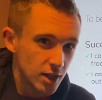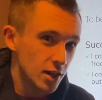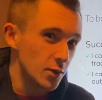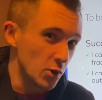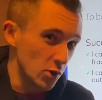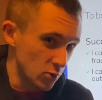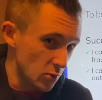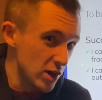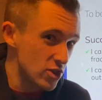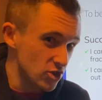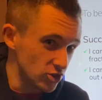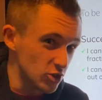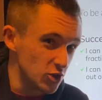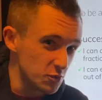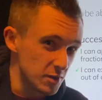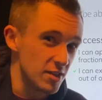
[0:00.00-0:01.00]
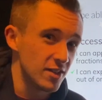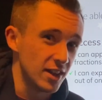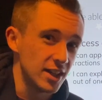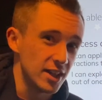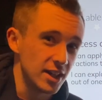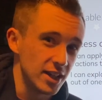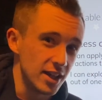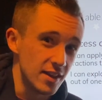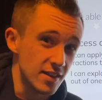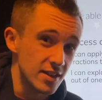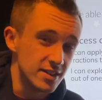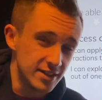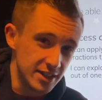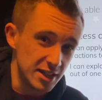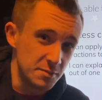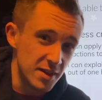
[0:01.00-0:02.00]
The question you've been thinking is,
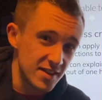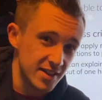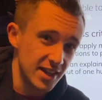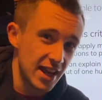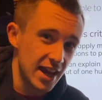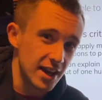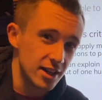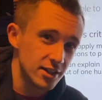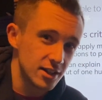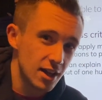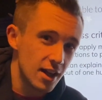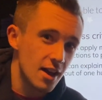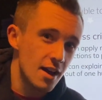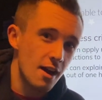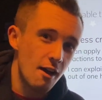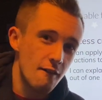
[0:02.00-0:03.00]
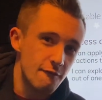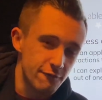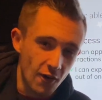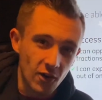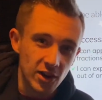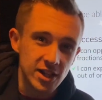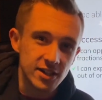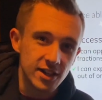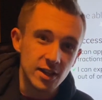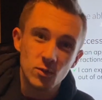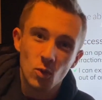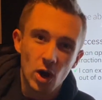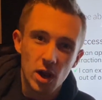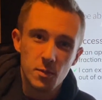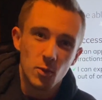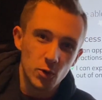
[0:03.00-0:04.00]
did Mr. Kent find his
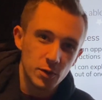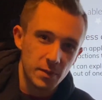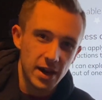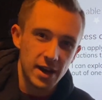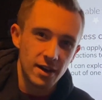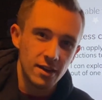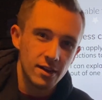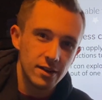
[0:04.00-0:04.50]
whiteboard pen?